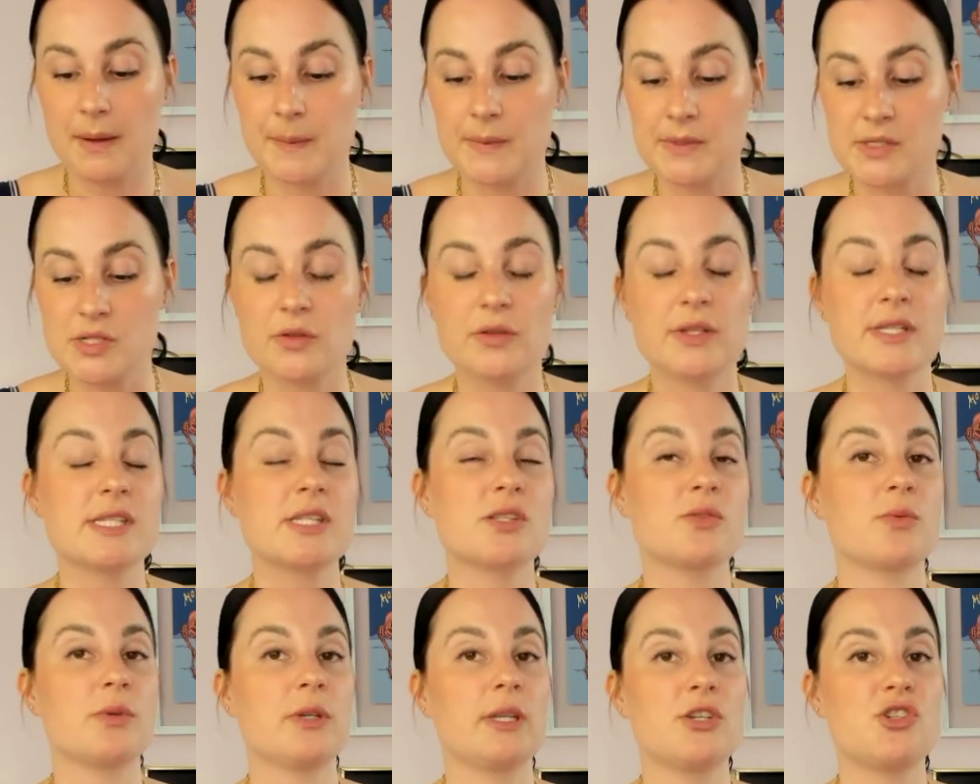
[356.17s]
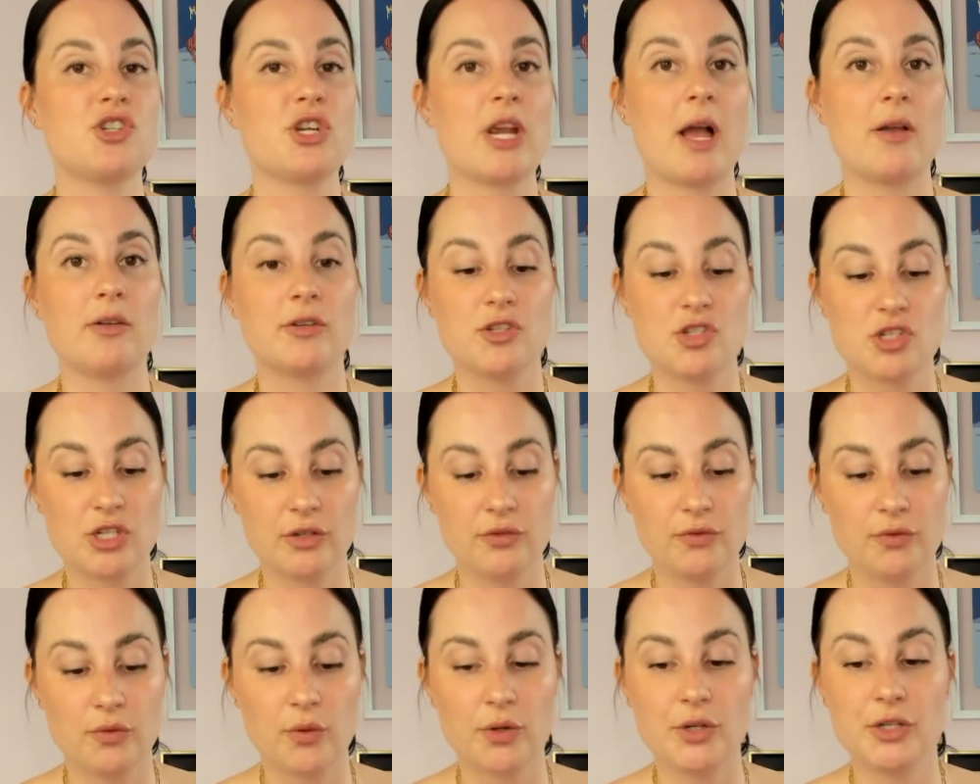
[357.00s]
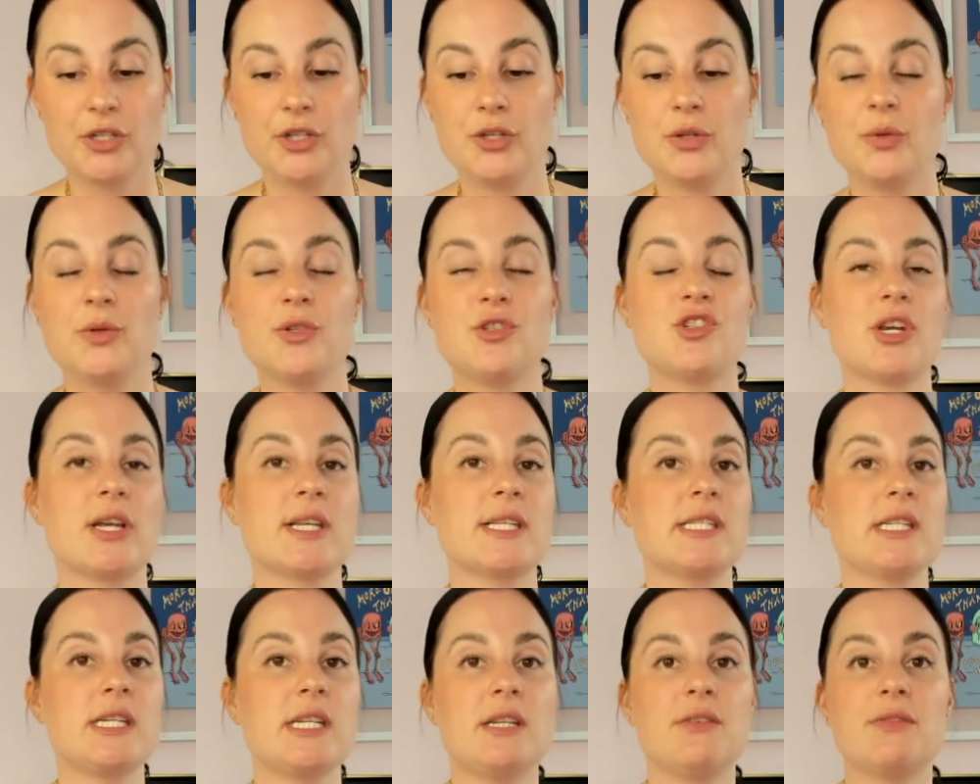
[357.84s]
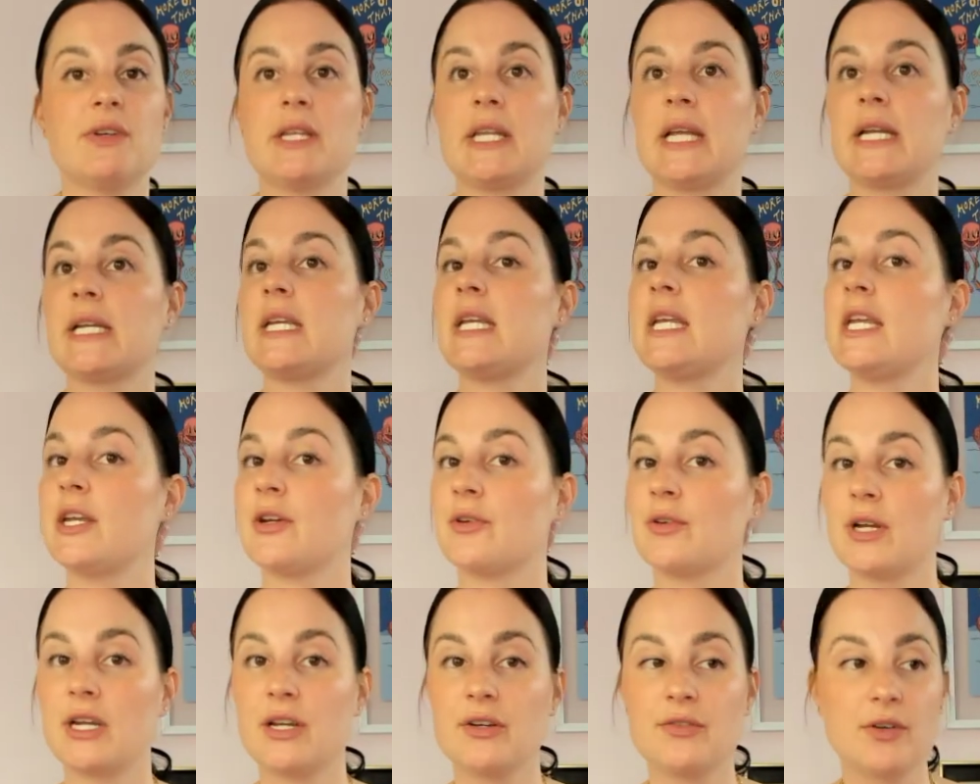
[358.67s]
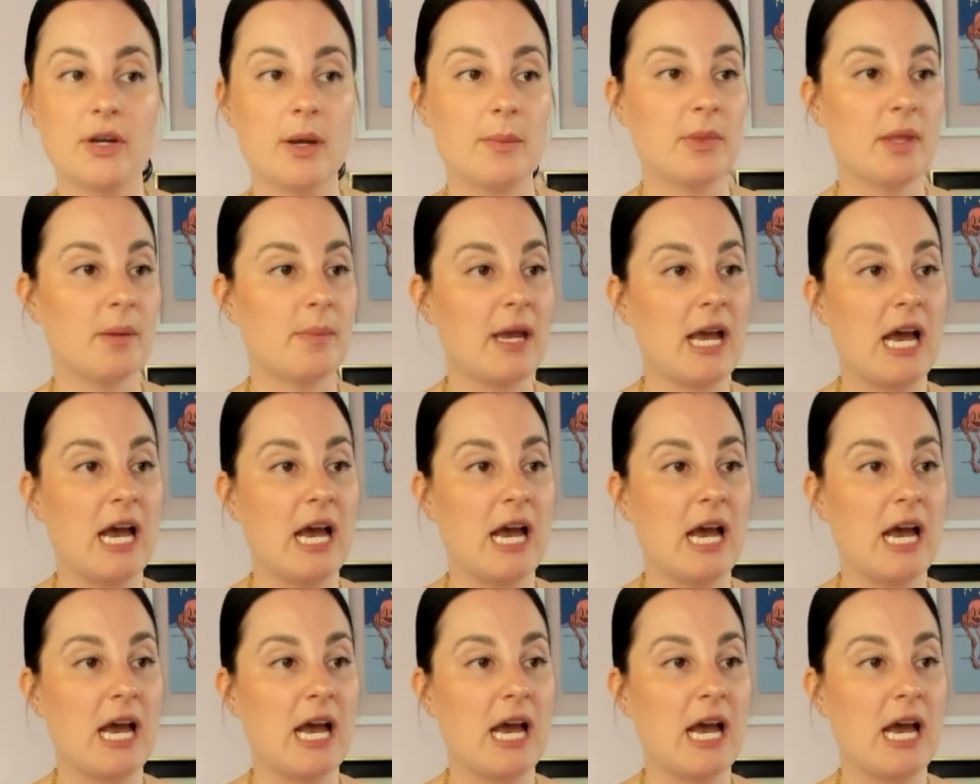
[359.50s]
So this is really challenging for you, just even like hearing from them,